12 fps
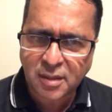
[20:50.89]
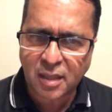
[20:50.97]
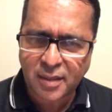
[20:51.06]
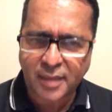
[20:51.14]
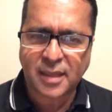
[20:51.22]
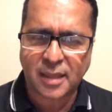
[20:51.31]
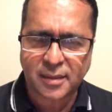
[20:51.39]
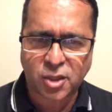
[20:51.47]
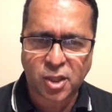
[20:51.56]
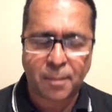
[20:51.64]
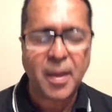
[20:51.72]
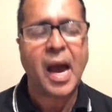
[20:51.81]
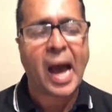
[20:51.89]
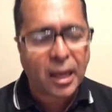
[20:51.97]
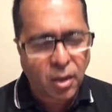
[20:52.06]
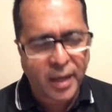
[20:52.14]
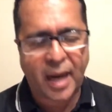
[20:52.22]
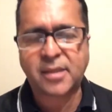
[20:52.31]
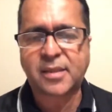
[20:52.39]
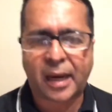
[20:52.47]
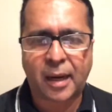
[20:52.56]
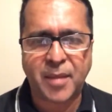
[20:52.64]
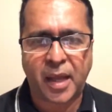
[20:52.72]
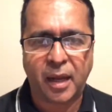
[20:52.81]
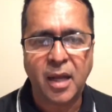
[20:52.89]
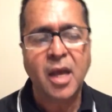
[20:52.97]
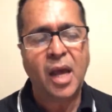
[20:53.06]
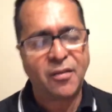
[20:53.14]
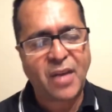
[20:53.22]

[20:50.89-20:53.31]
dictatorship. I go in and stand up there.